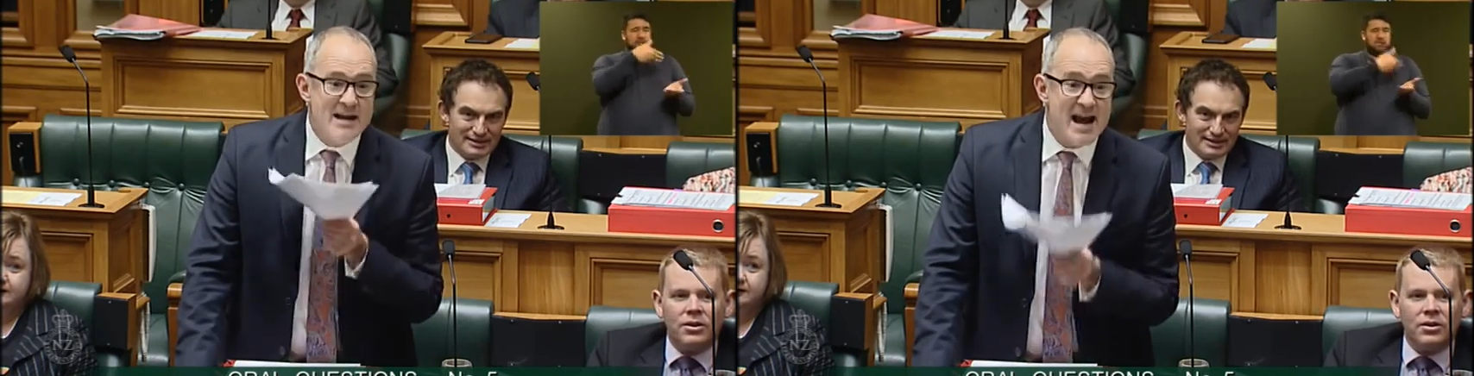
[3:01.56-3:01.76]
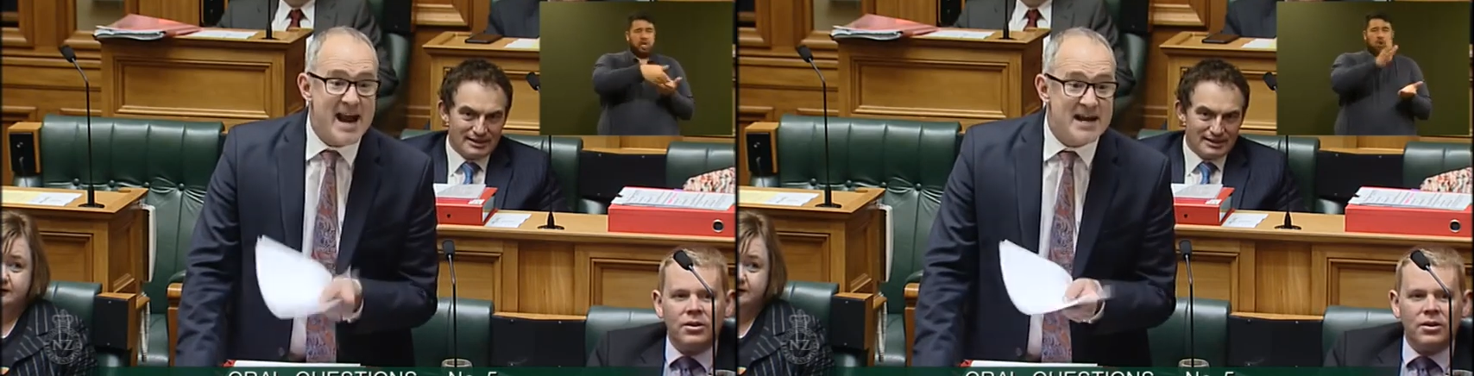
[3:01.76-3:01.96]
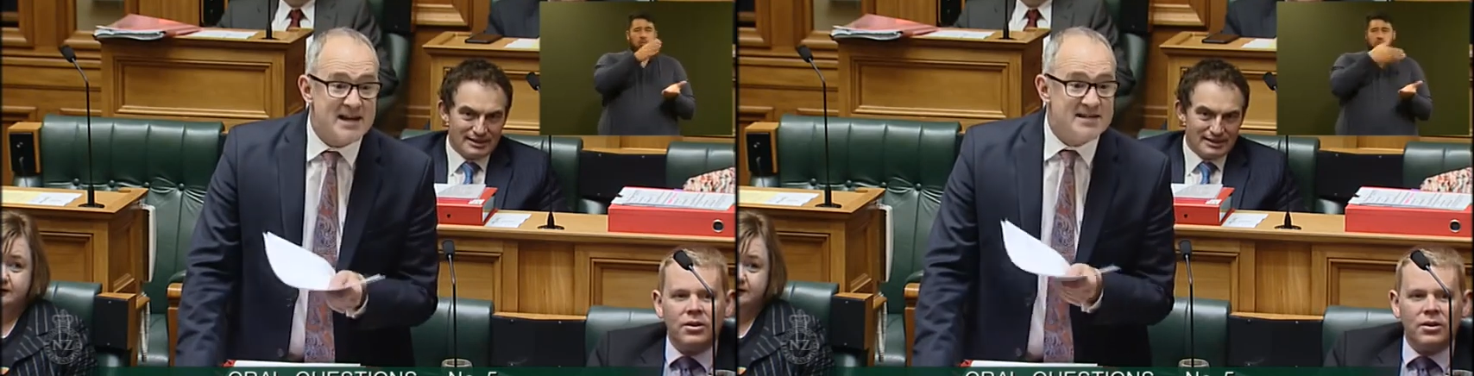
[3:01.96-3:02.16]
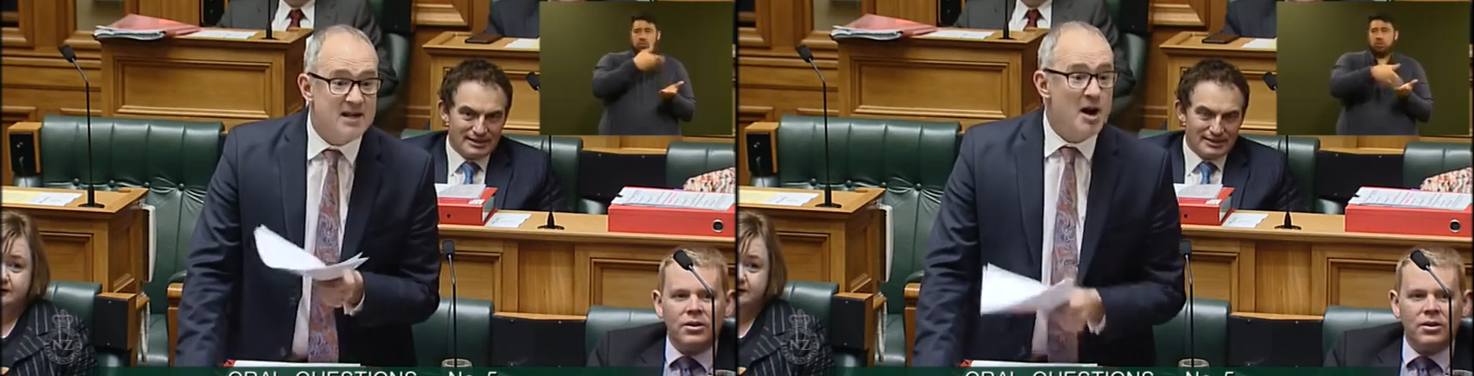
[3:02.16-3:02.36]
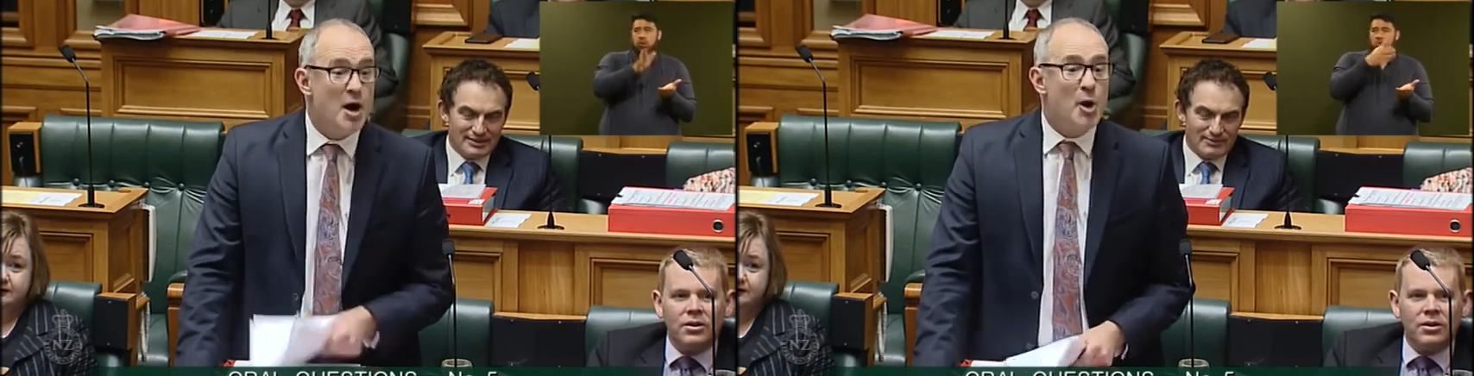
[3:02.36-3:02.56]

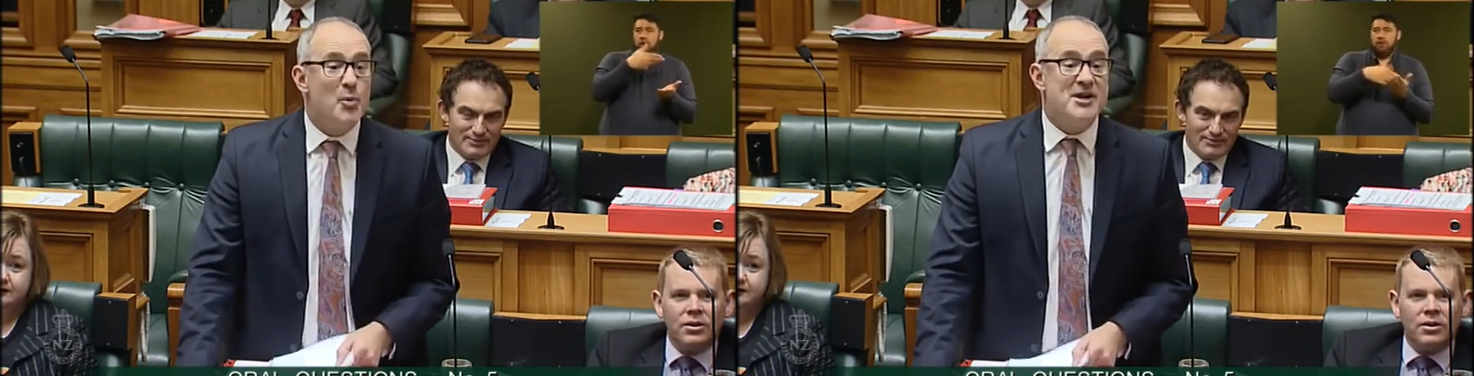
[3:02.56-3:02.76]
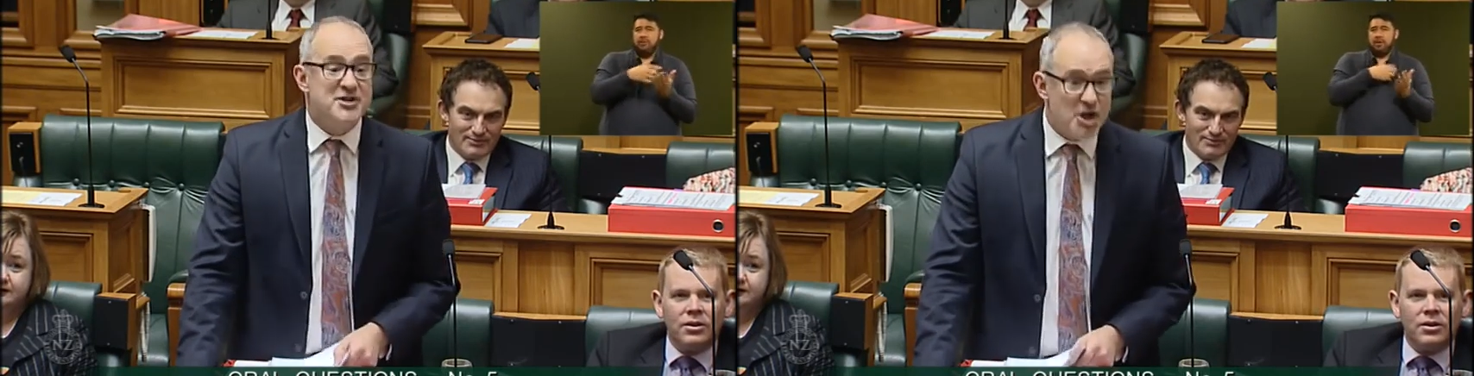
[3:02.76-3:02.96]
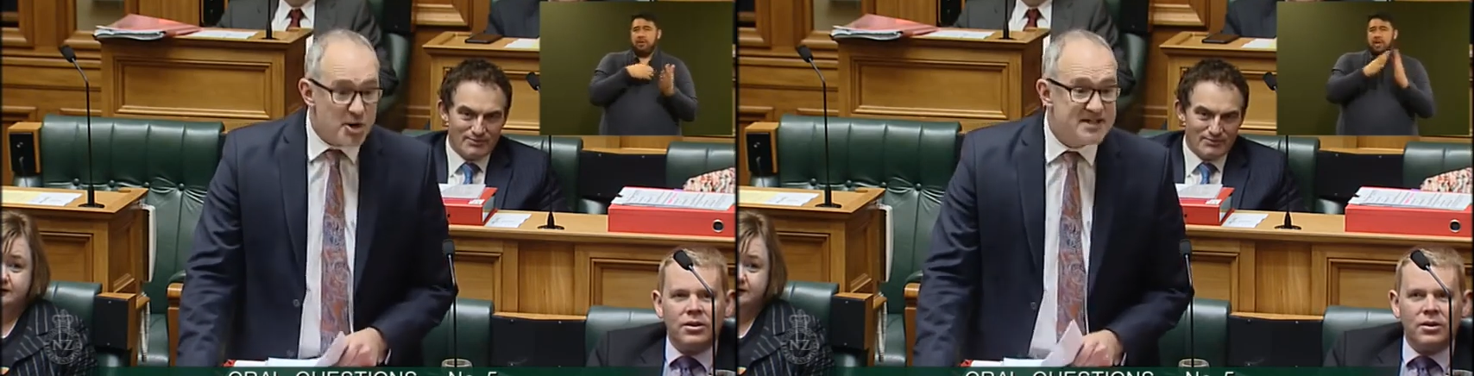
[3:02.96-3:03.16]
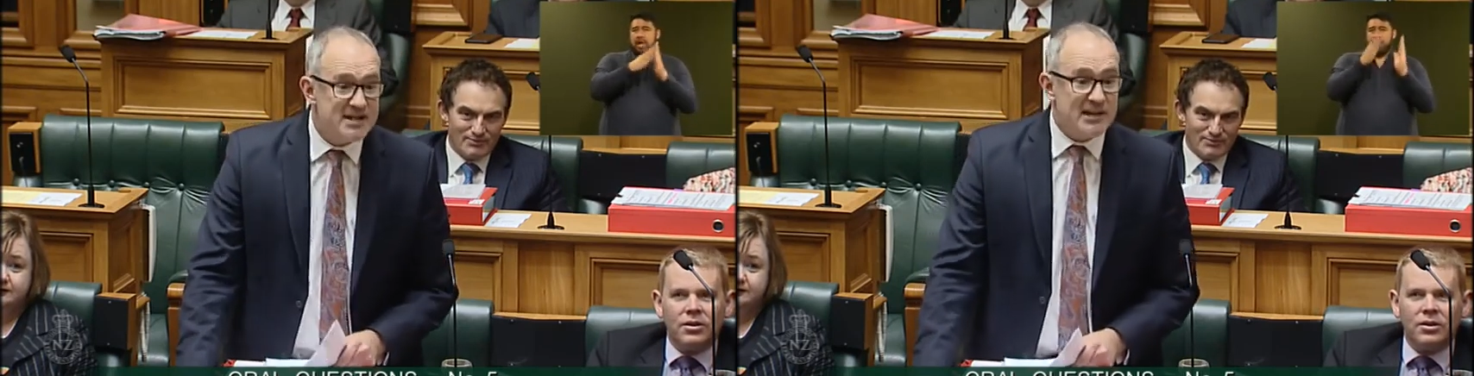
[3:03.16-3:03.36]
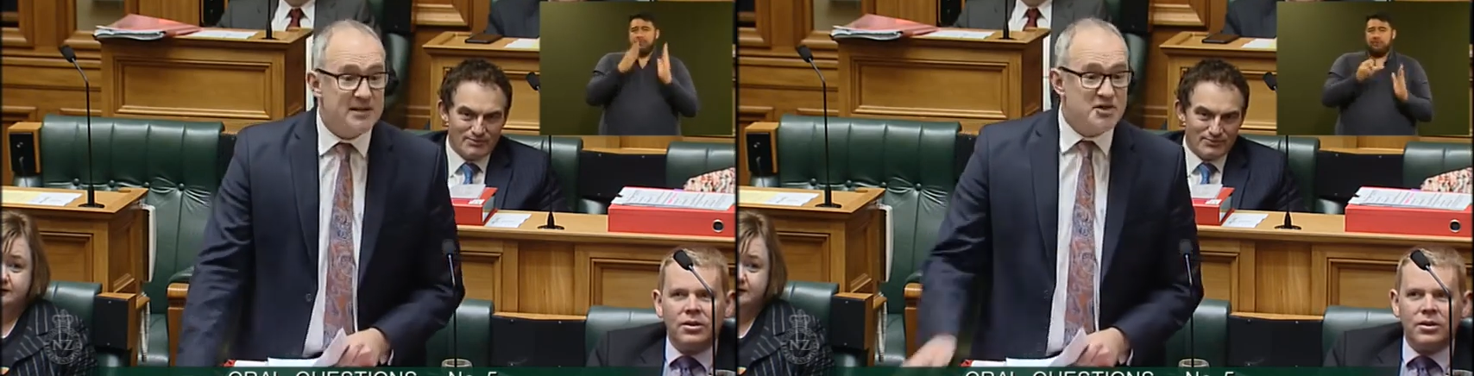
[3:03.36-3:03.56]
Speaker 1: years
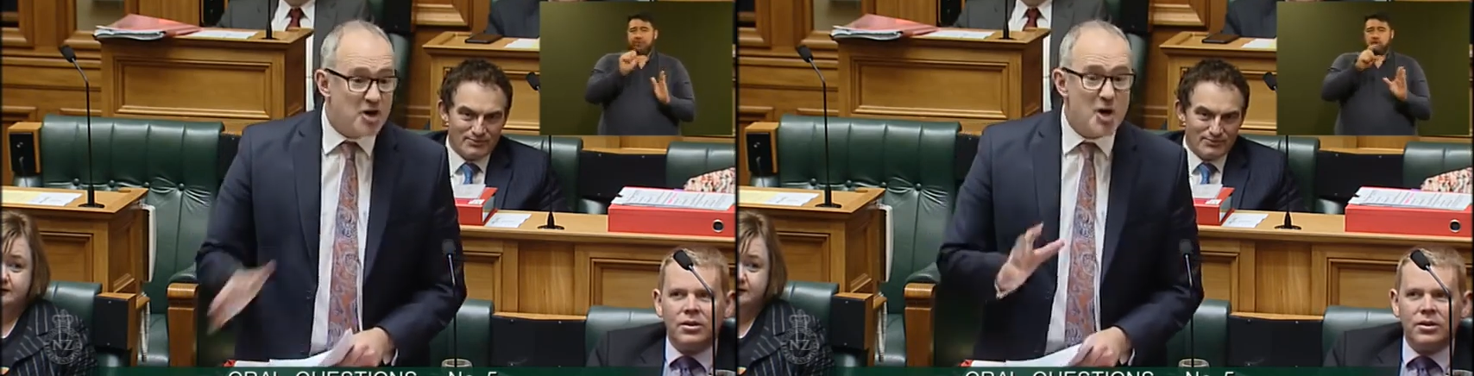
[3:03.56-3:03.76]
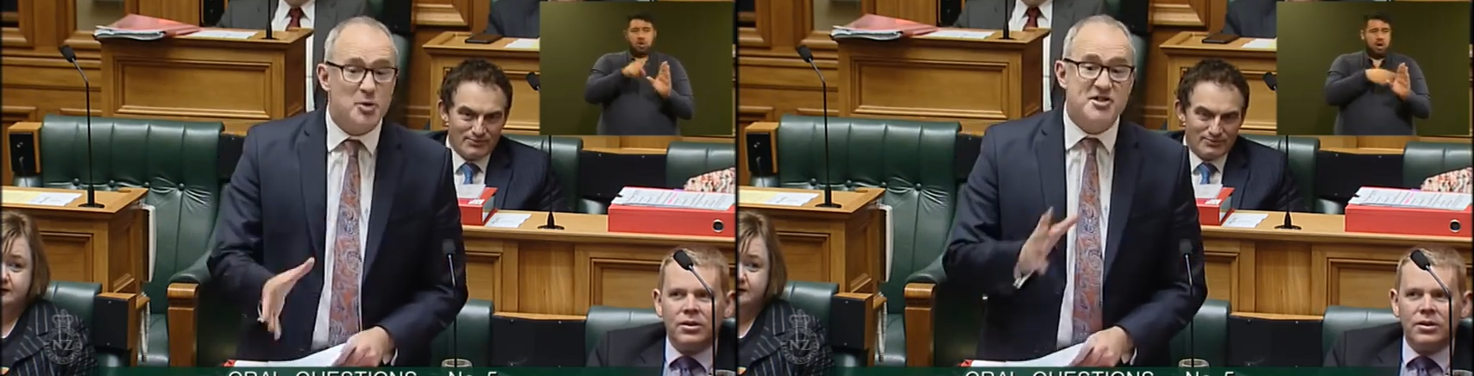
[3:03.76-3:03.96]
reducing the total